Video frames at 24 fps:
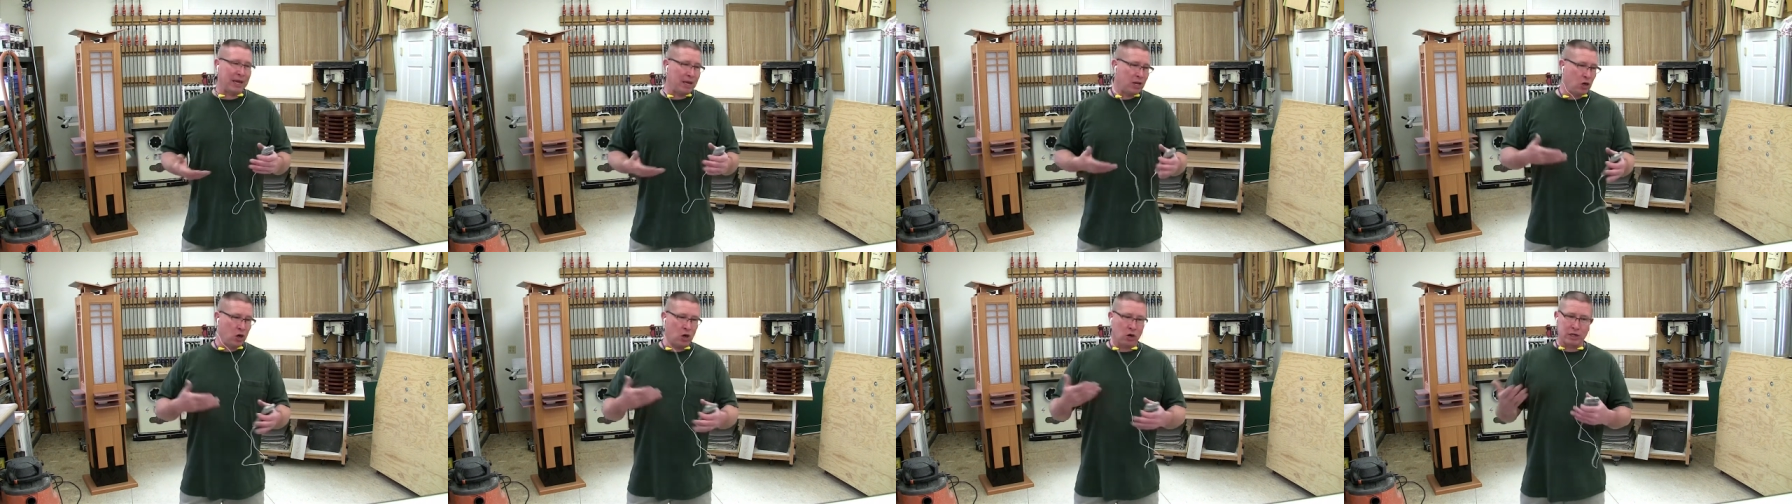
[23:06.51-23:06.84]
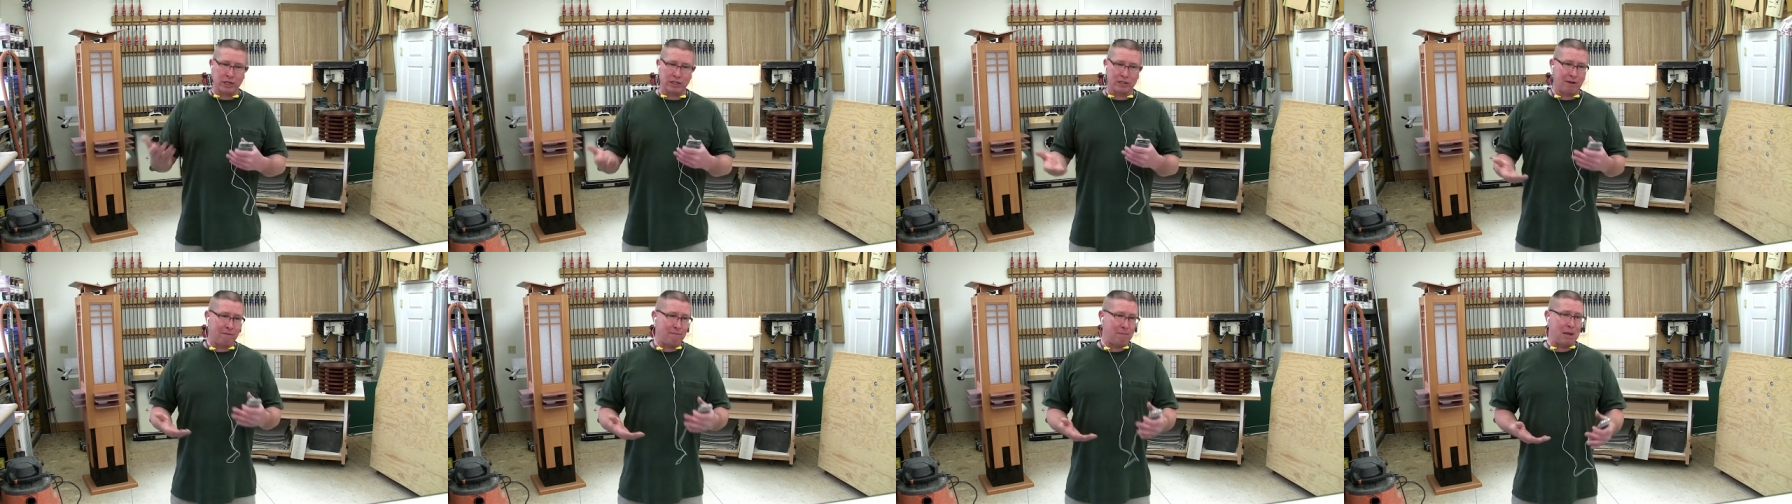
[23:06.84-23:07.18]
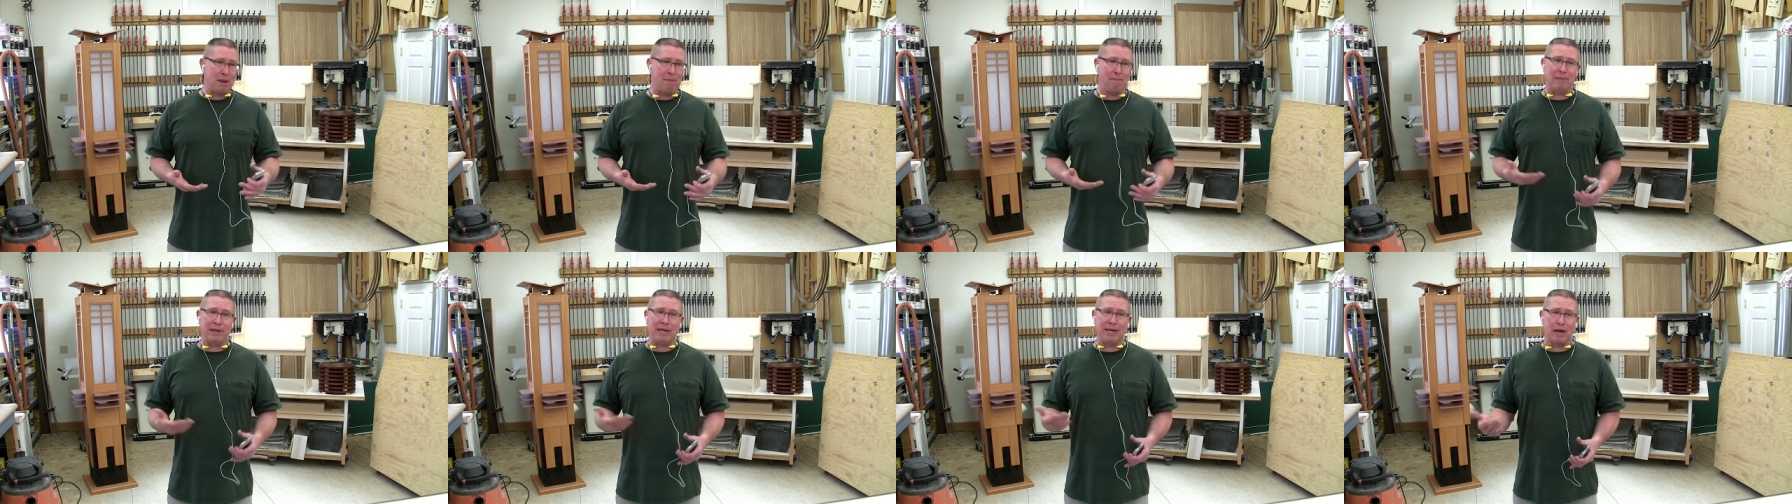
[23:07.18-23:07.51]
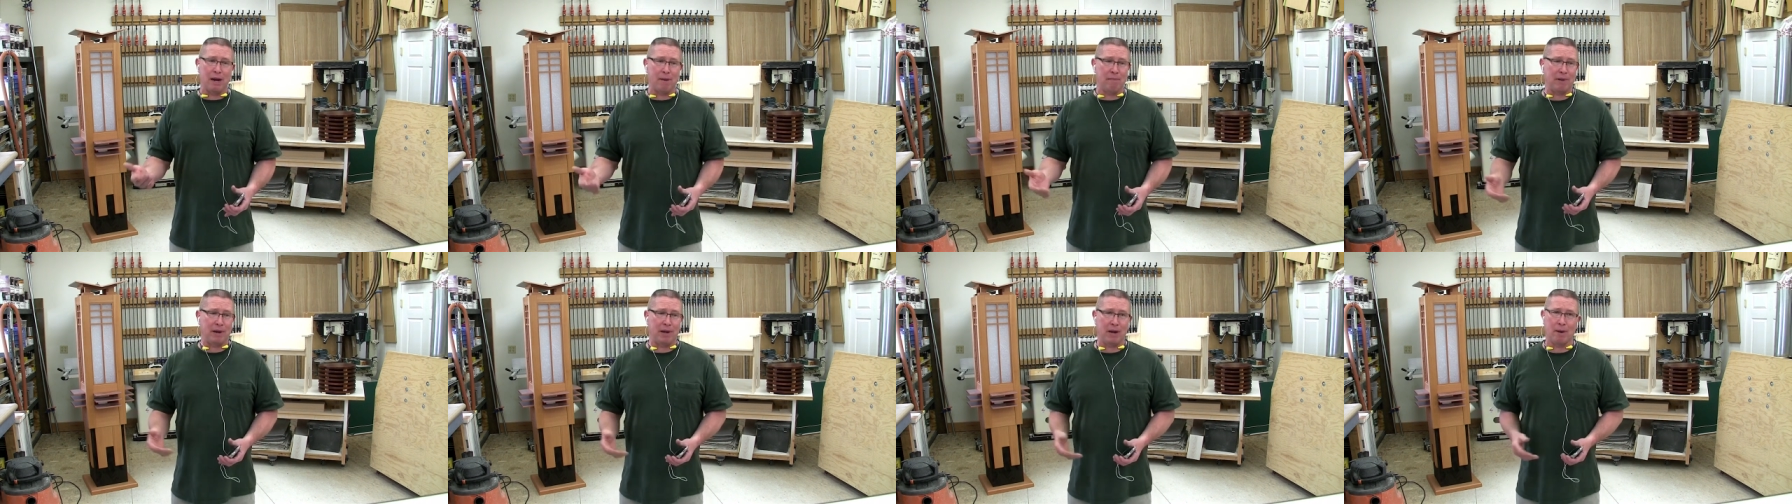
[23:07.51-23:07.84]
you know, because I've been beat
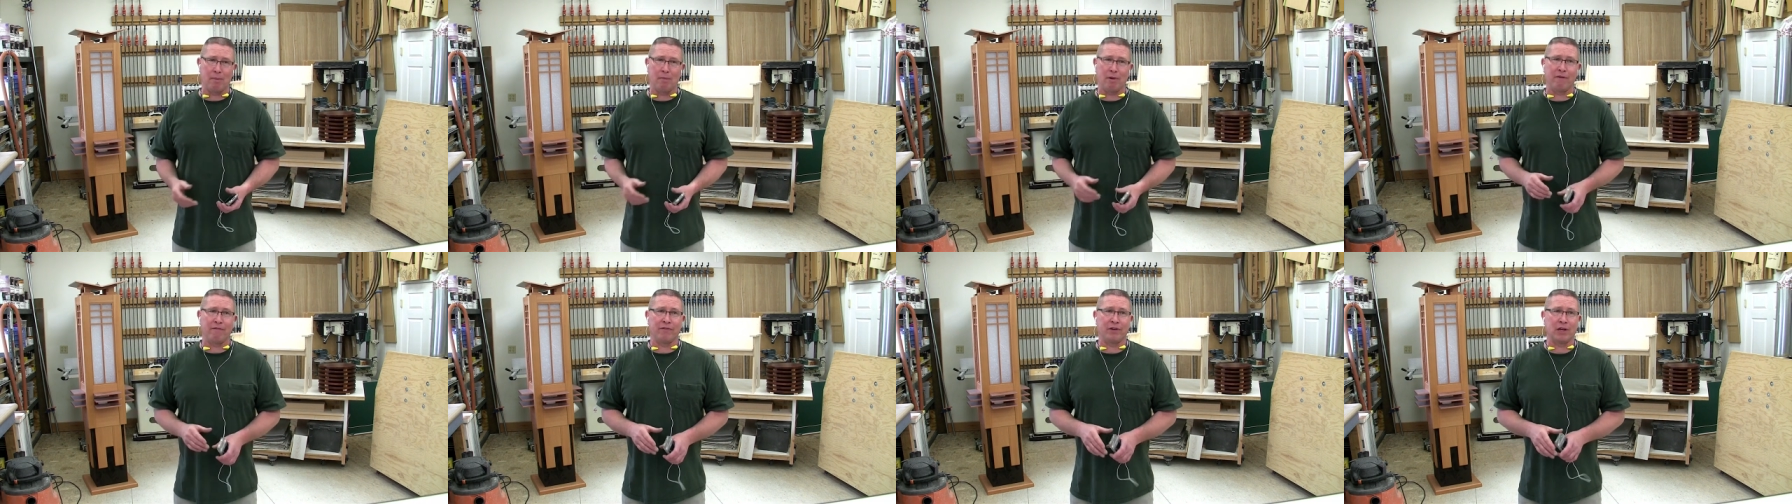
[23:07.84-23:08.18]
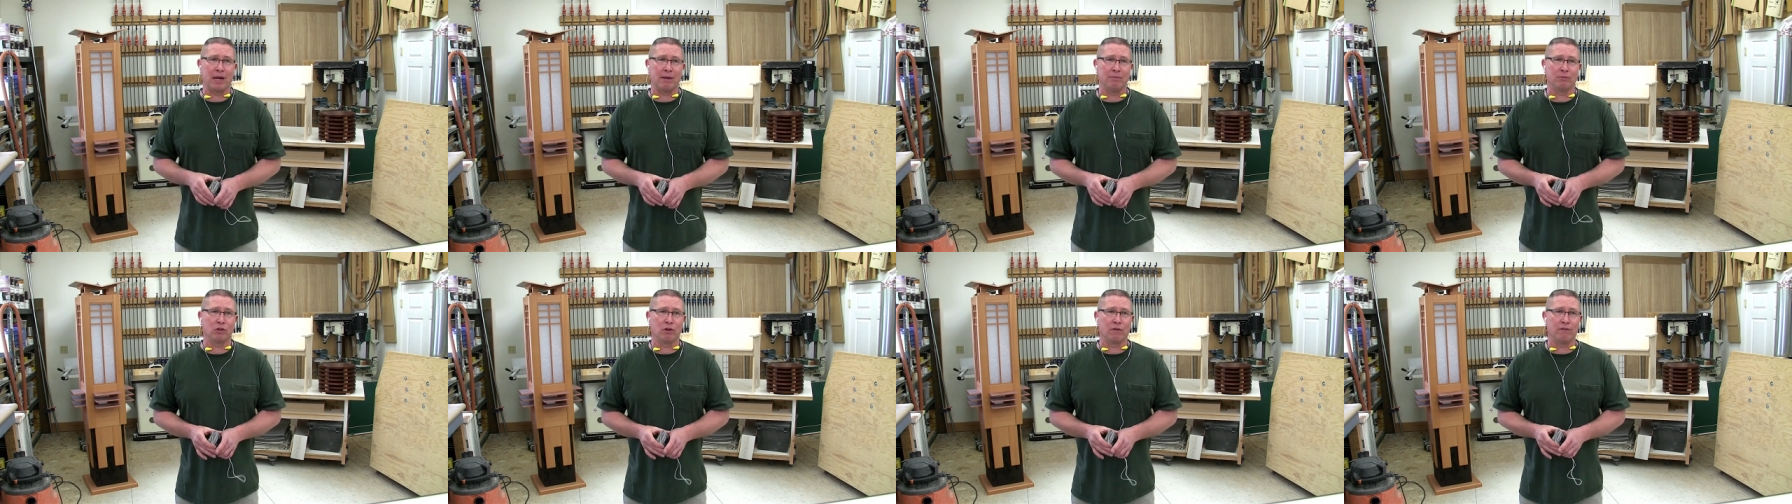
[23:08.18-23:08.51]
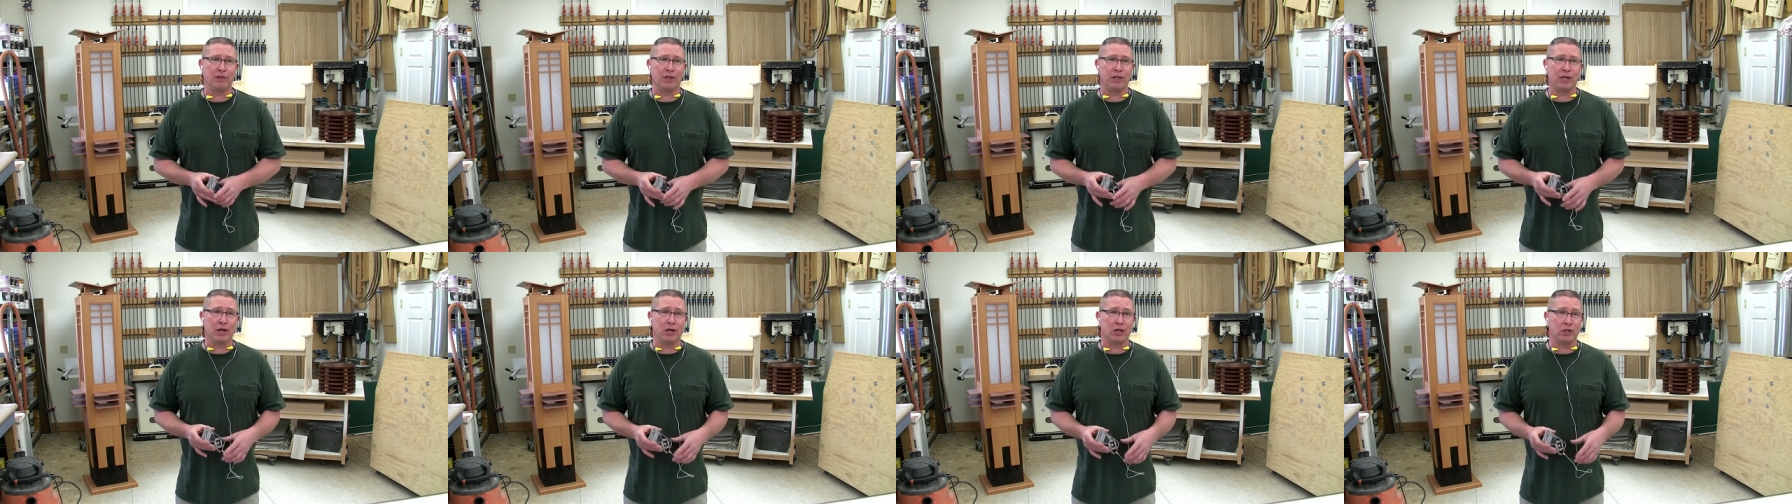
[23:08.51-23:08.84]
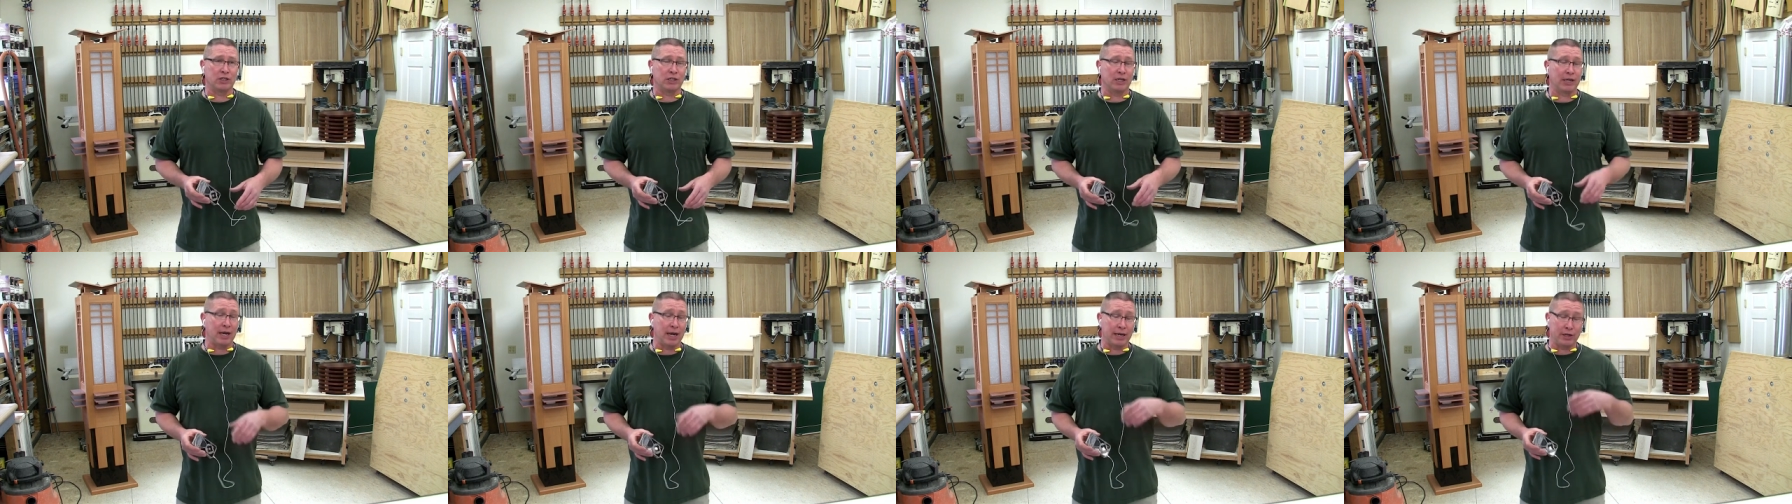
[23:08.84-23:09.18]
up a number of times over the
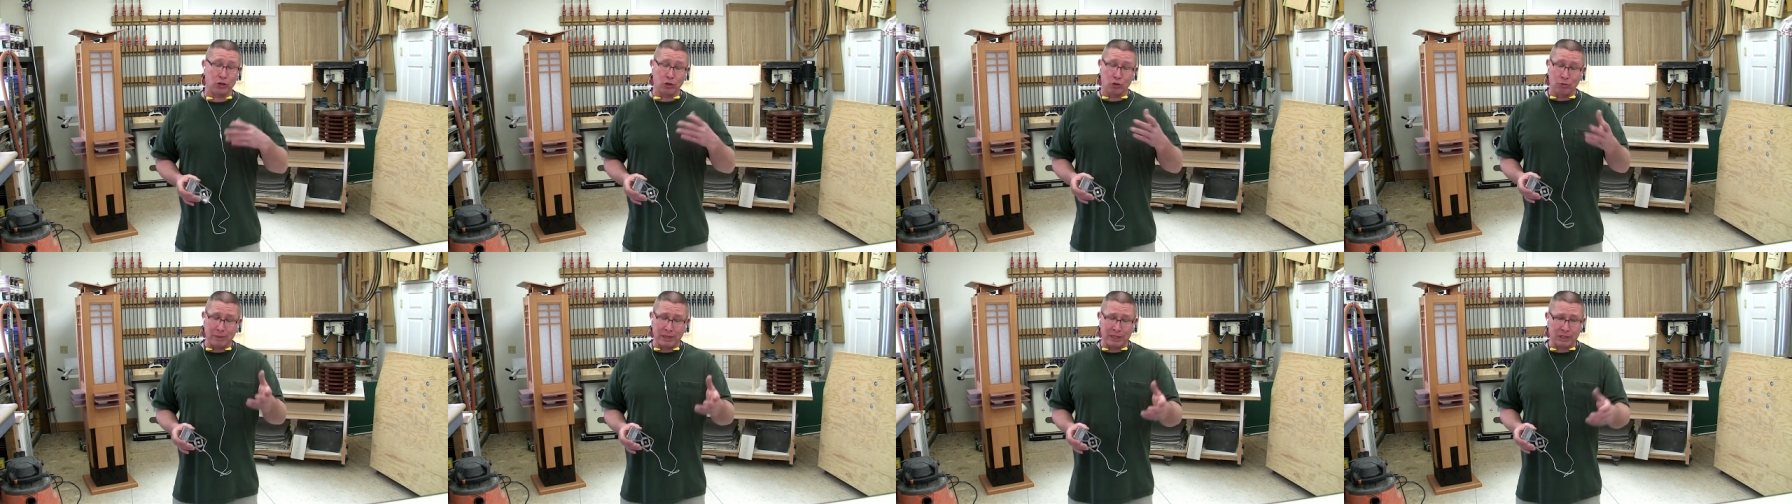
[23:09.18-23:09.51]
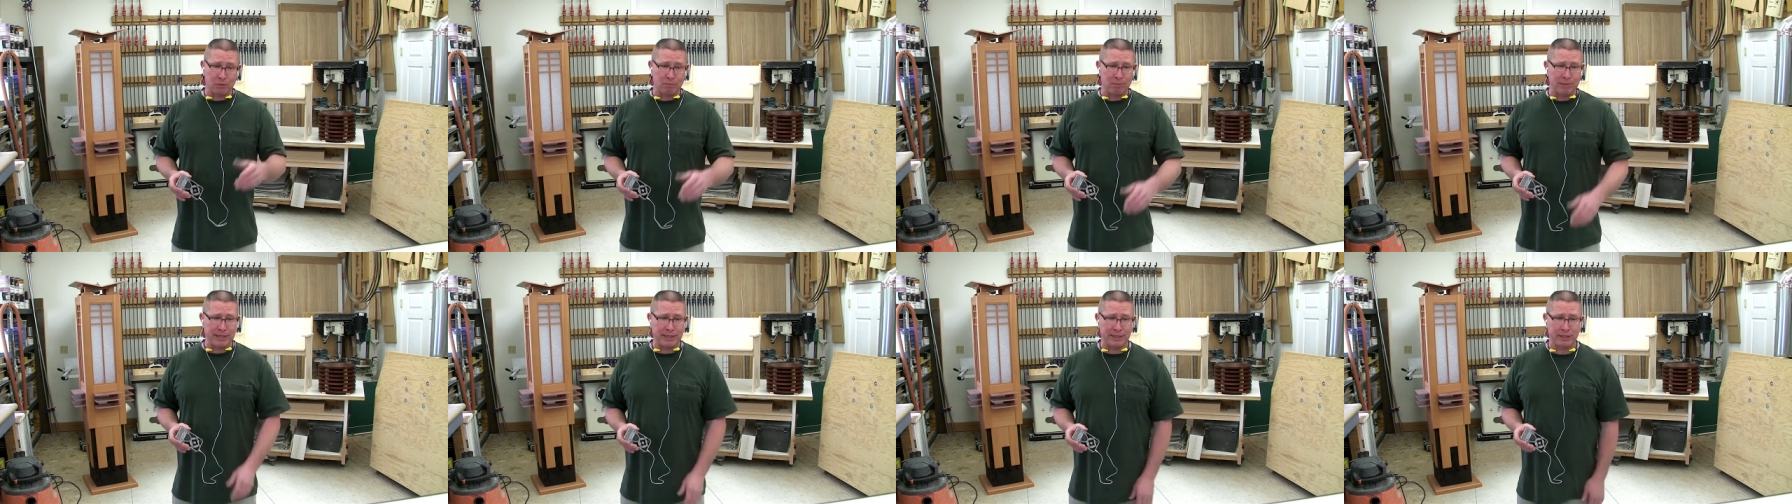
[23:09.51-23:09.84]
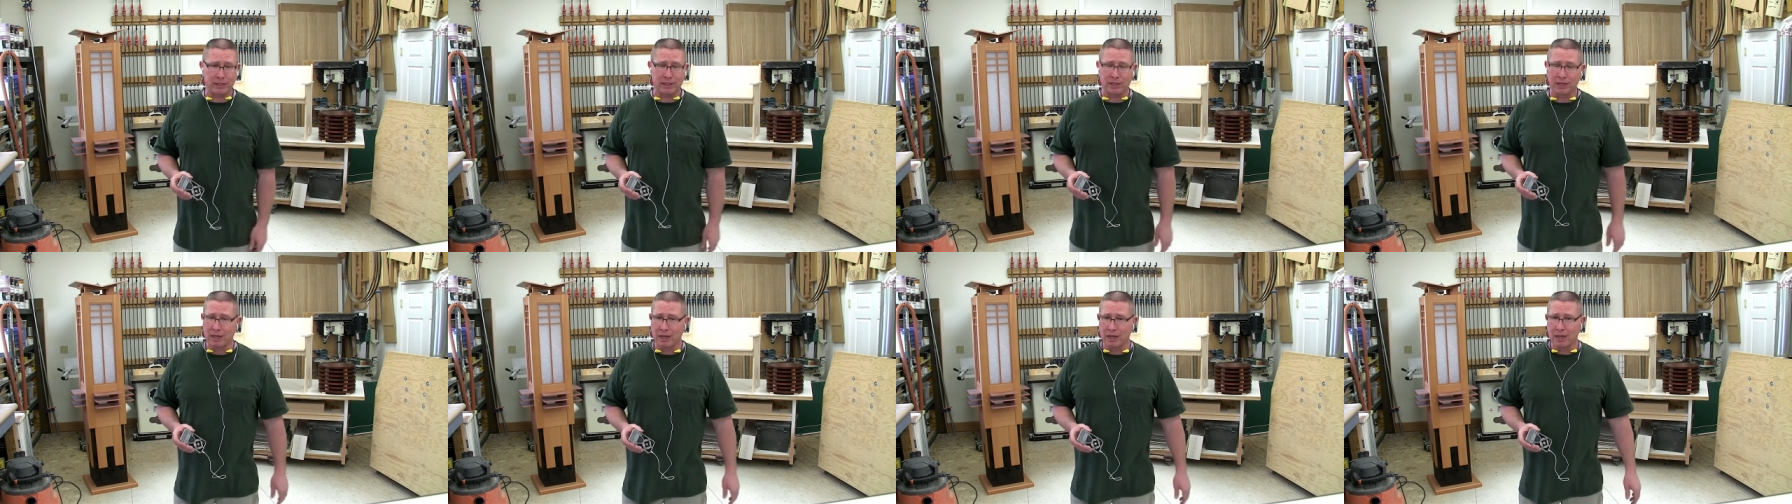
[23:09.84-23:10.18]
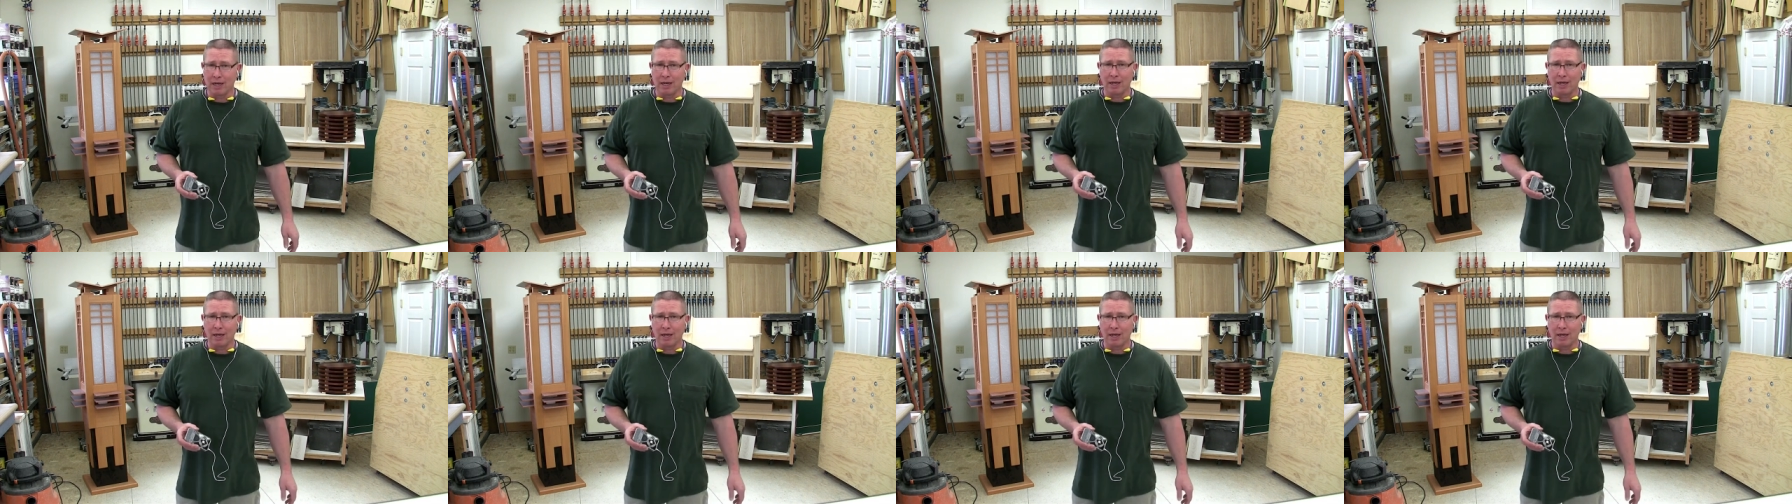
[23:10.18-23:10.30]
years and I do miss bids.